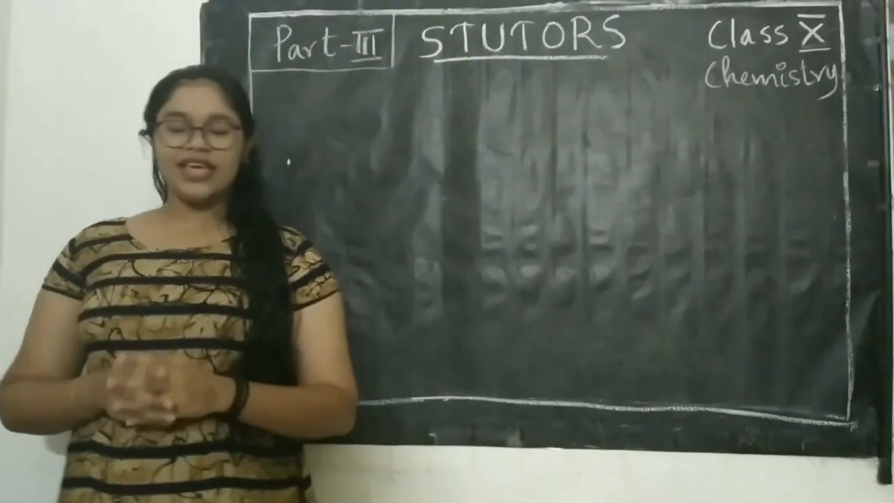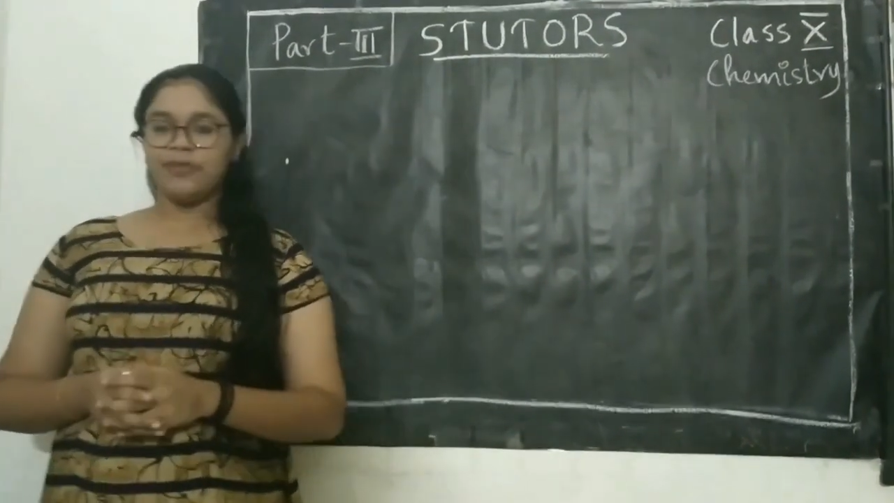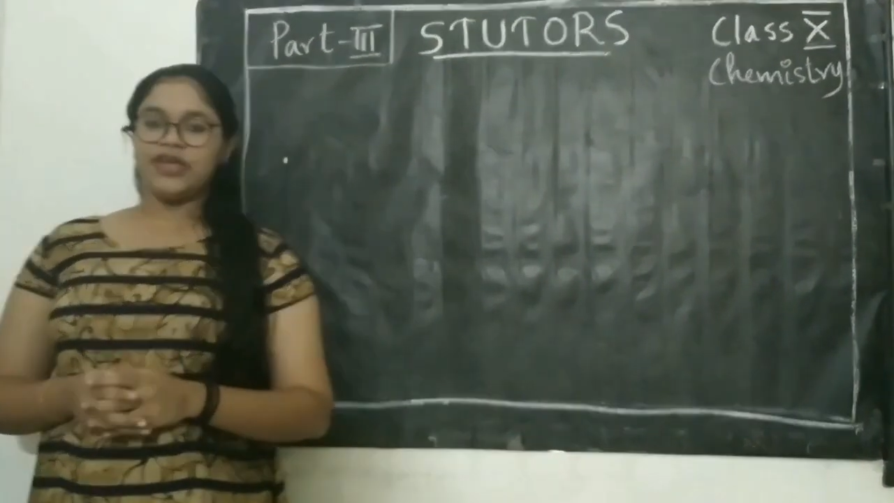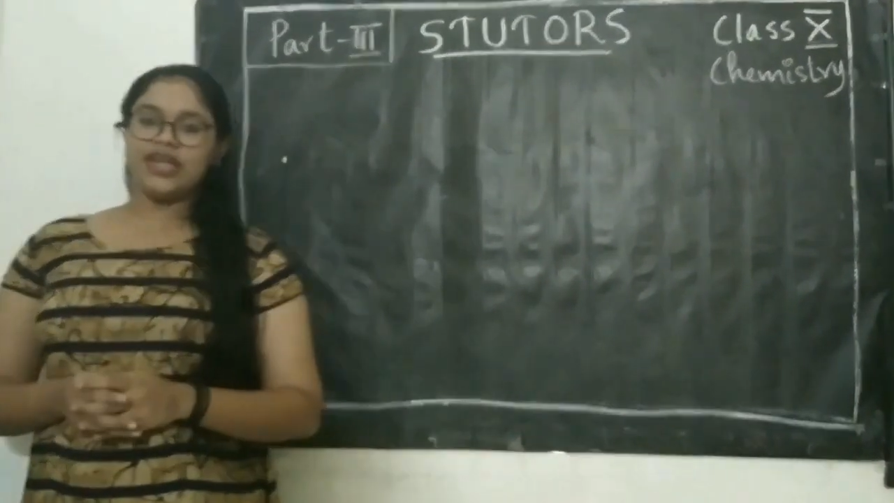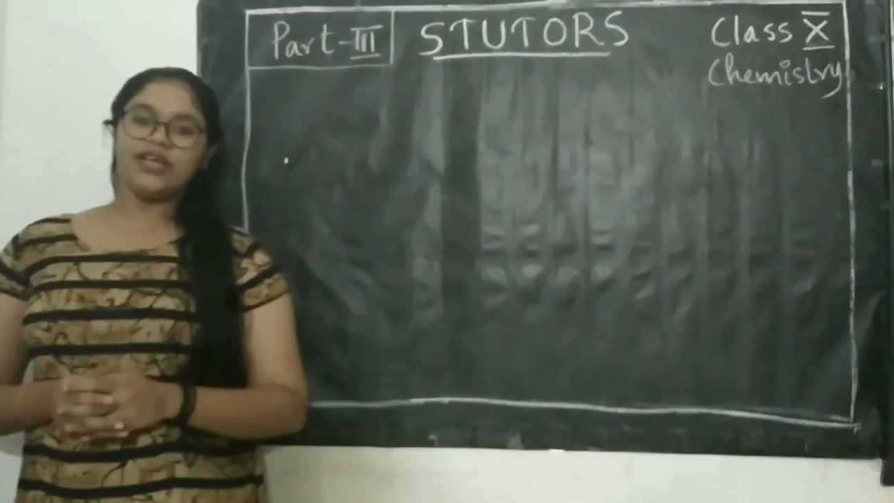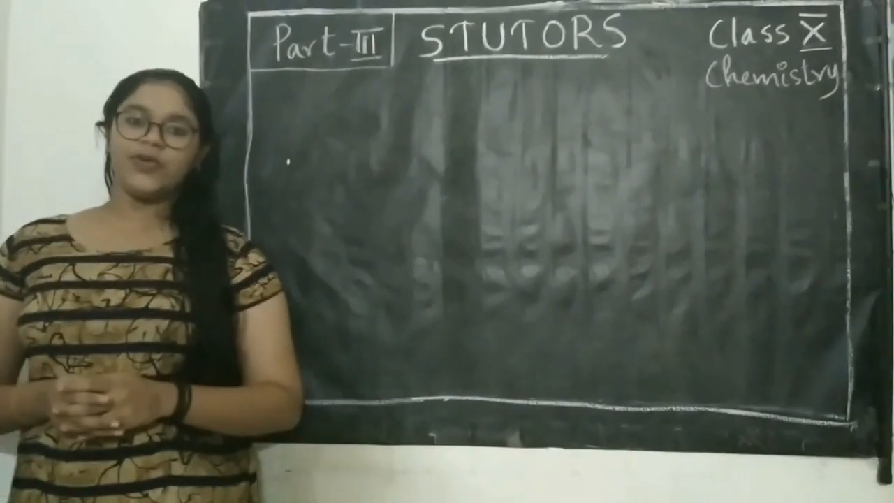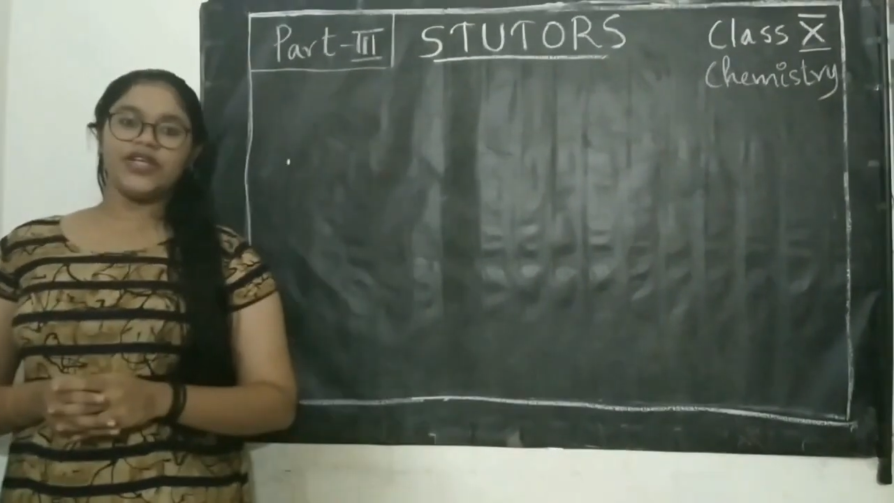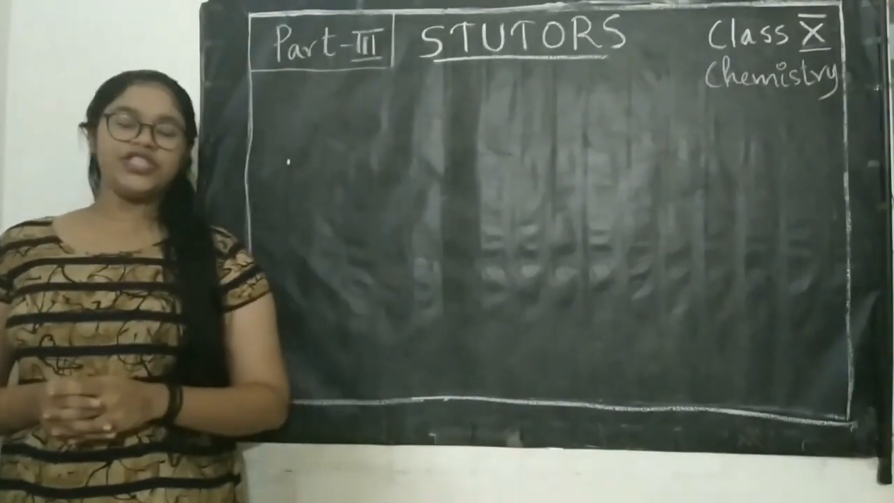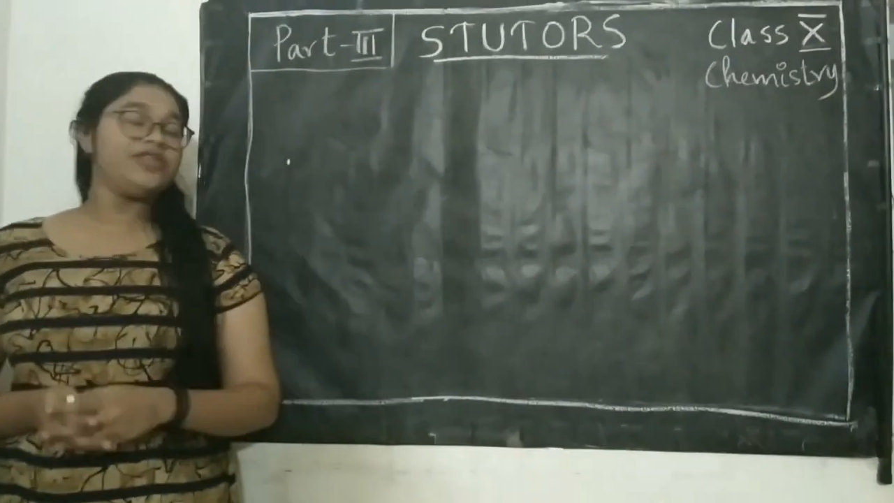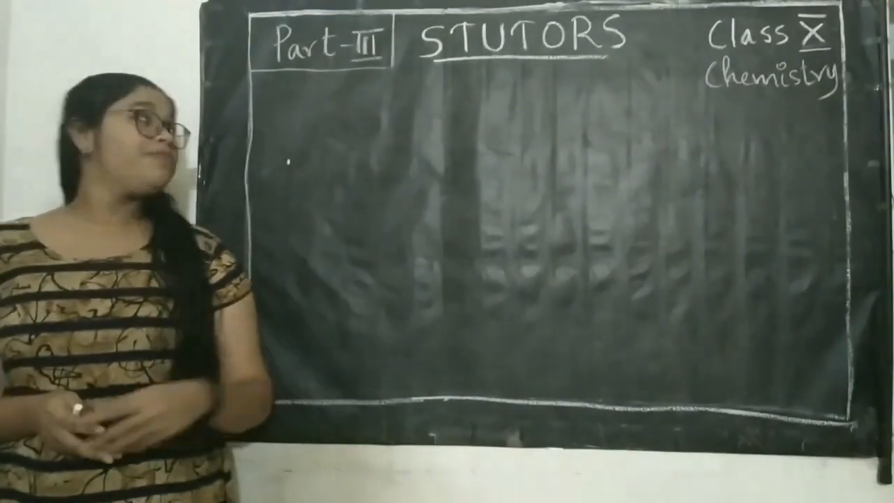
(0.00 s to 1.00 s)
a chemical
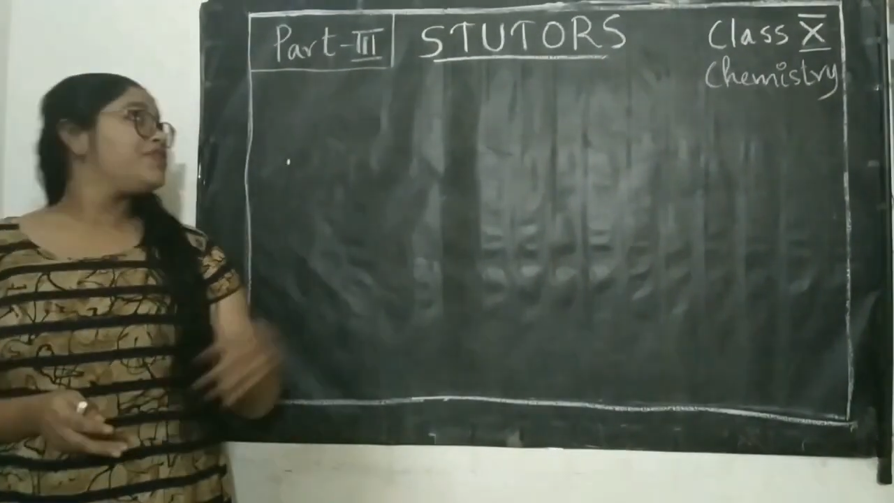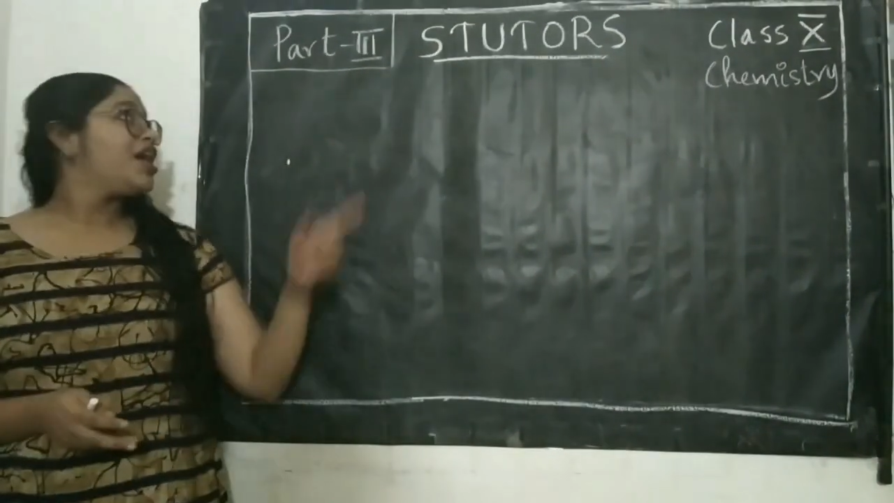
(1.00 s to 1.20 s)
equation.